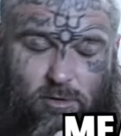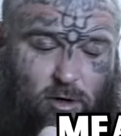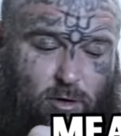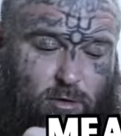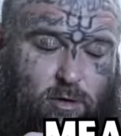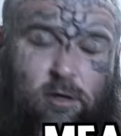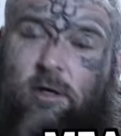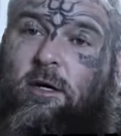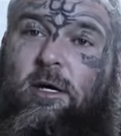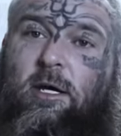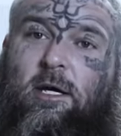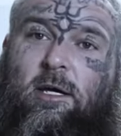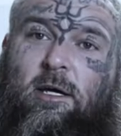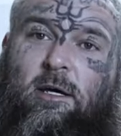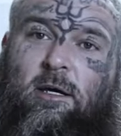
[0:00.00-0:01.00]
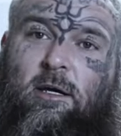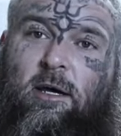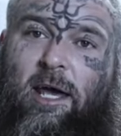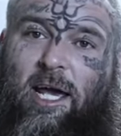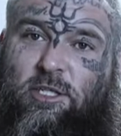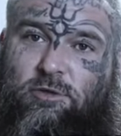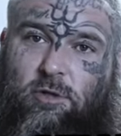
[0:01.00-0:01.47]
Coke,
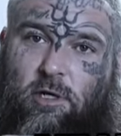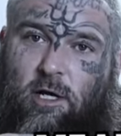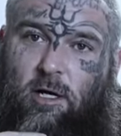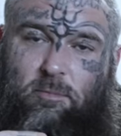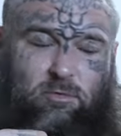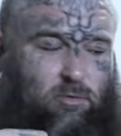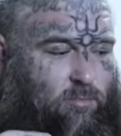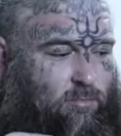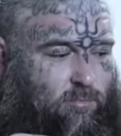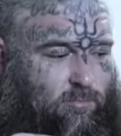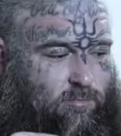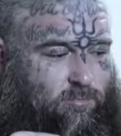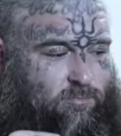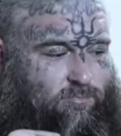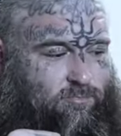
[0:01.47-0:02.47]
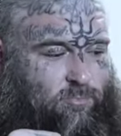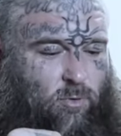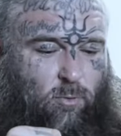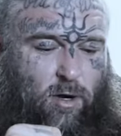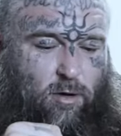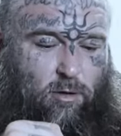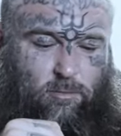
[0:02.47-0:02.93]
extra carbs.
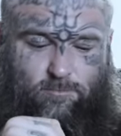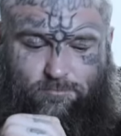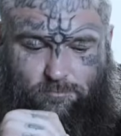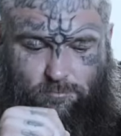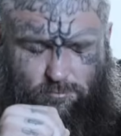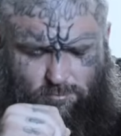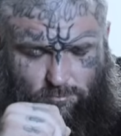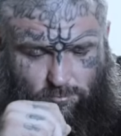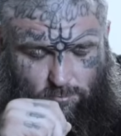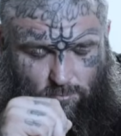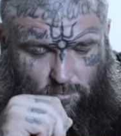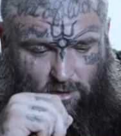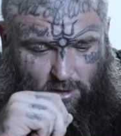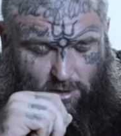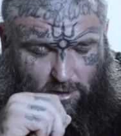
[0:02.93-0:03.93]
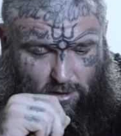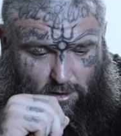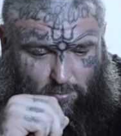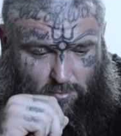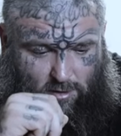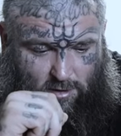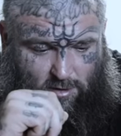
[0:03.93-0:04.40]
Why not?
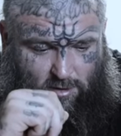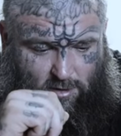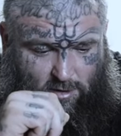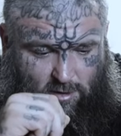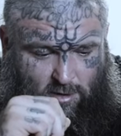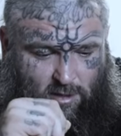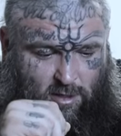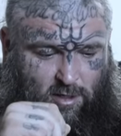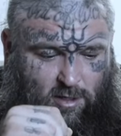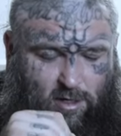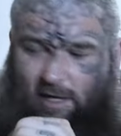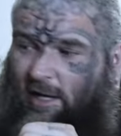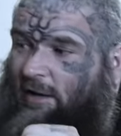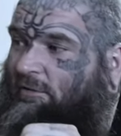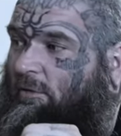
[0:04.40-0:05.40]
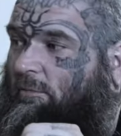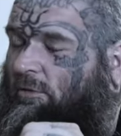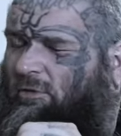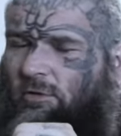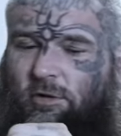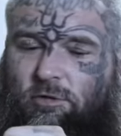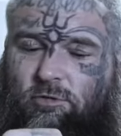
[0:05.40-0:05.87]
I have some
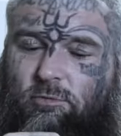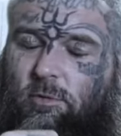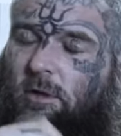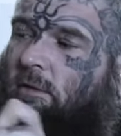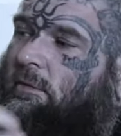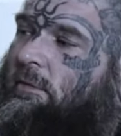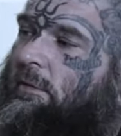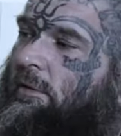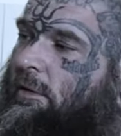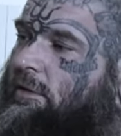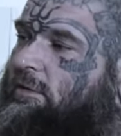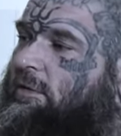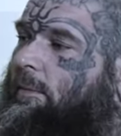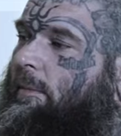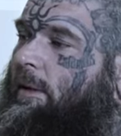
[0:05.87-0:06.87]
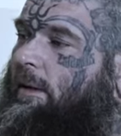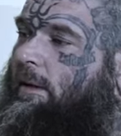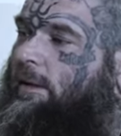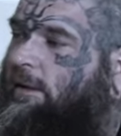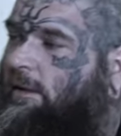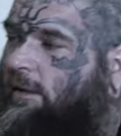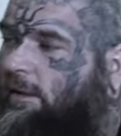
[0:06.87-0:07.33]
dessert as well. Got some
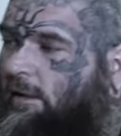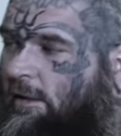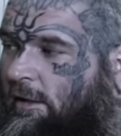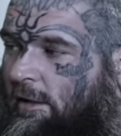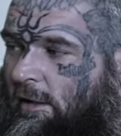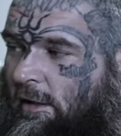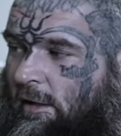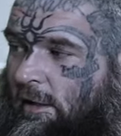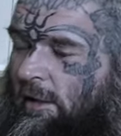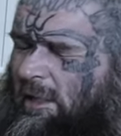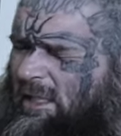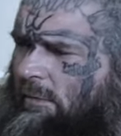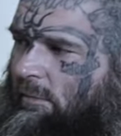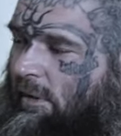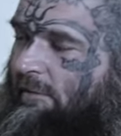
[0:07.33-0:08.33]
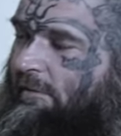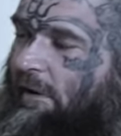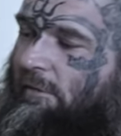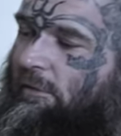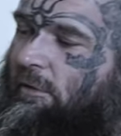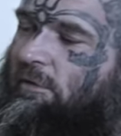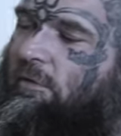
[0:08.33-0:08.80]
of my
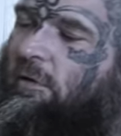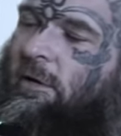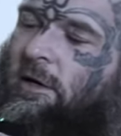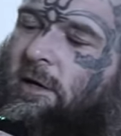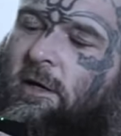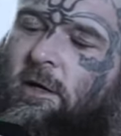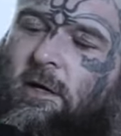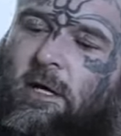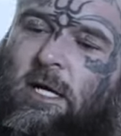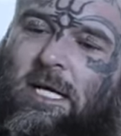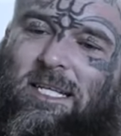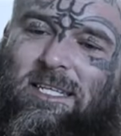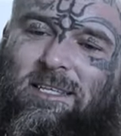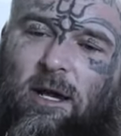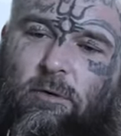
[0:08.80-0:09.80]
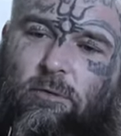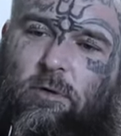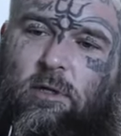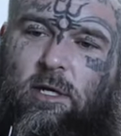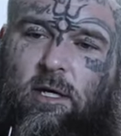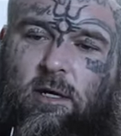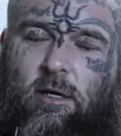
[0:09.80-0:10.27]
favorites,
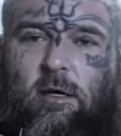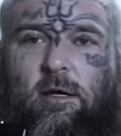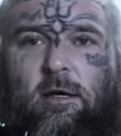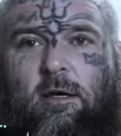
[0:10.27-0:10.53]
Daryl Lee,